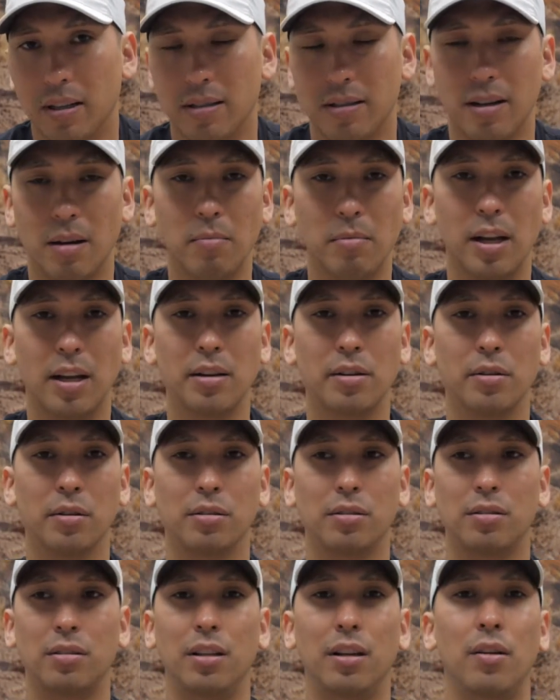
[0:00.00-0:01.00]
Some
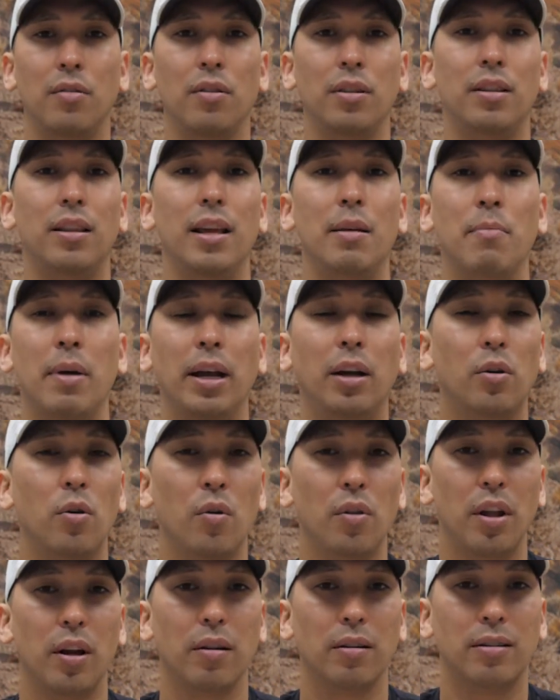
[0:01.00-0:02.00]
lenders, you know, they might
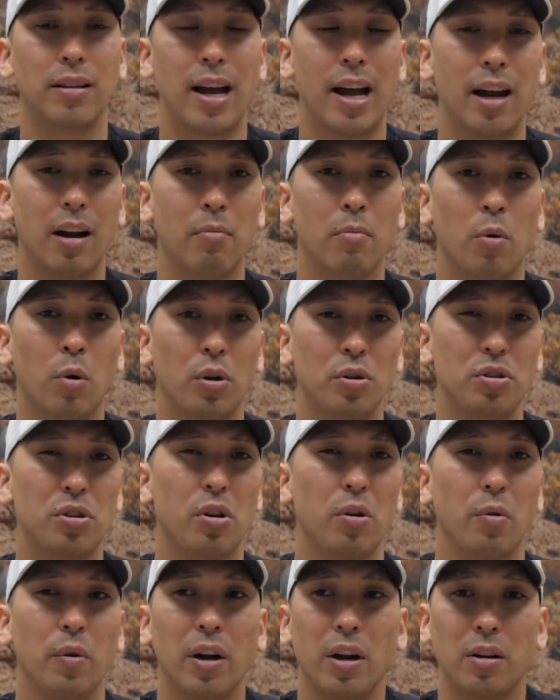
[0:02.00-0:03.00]
go their entire mortgage
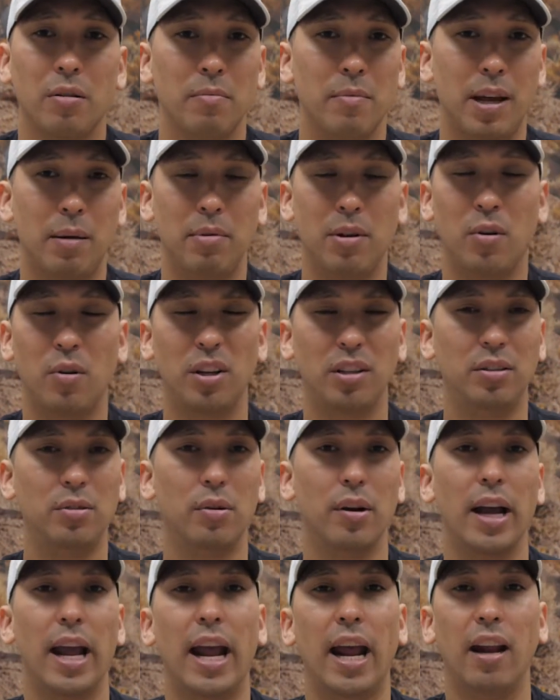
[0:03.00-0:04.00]
career and maybe only
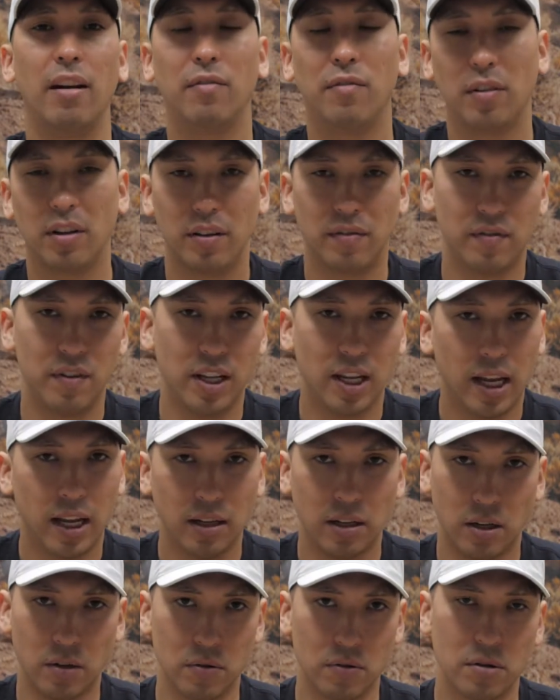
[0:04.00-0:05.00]
do a handful of
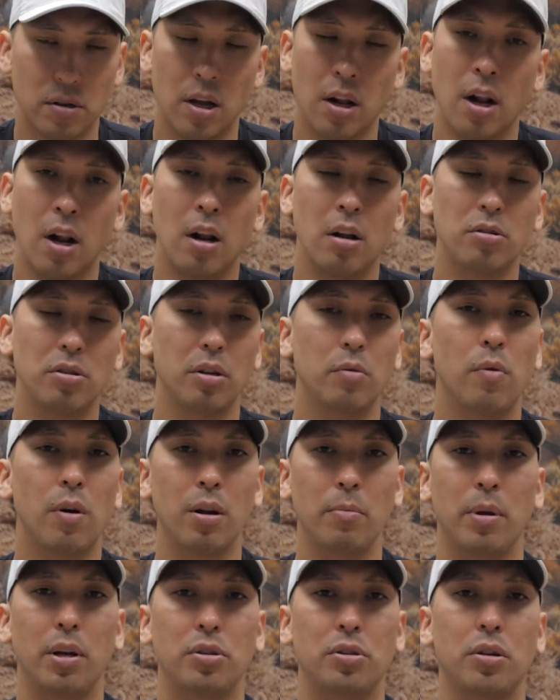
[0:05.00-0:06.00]
VA loans. So you
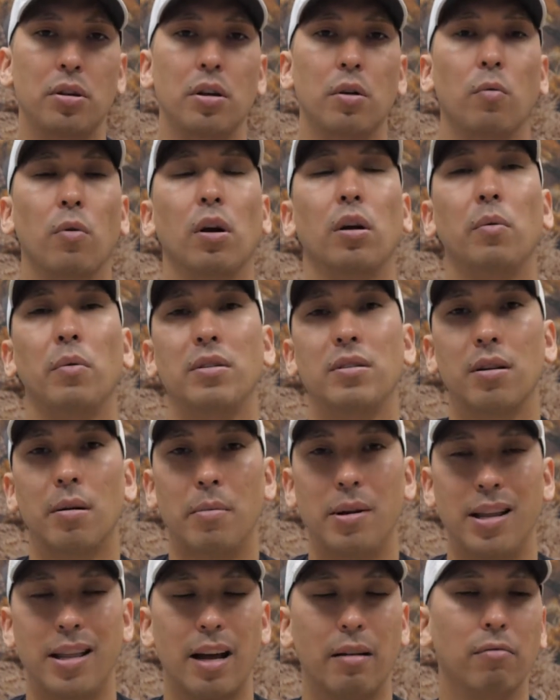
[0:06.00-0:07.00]
want to make sure you're working with
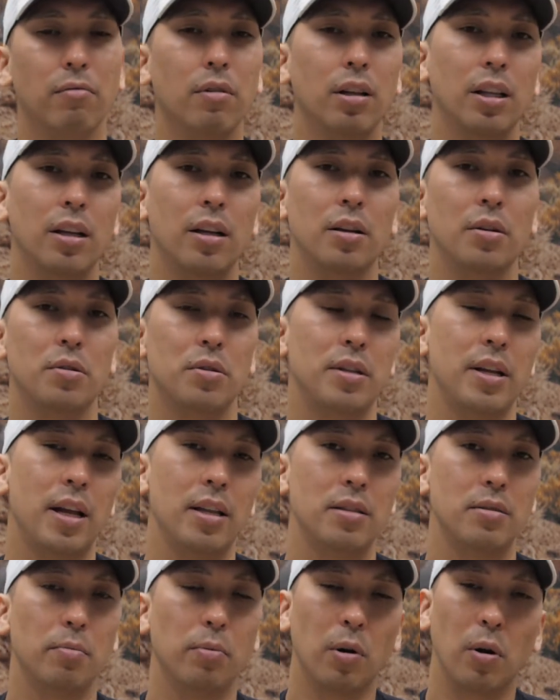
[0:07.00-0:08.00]
somebody that really
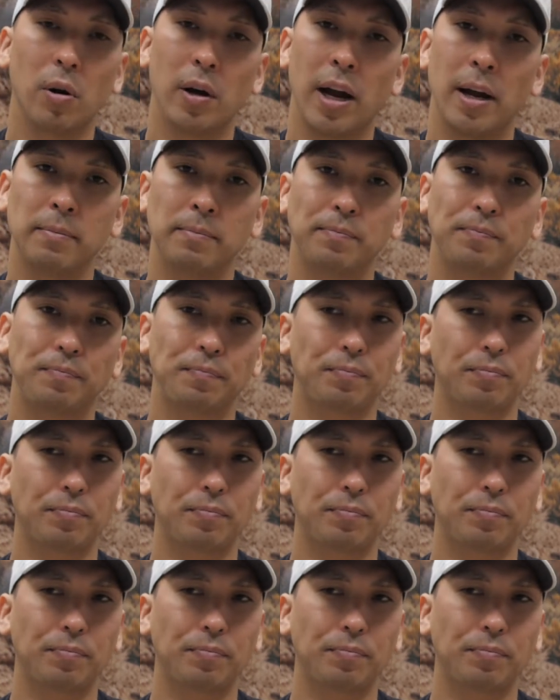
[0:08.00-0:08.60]
understands the program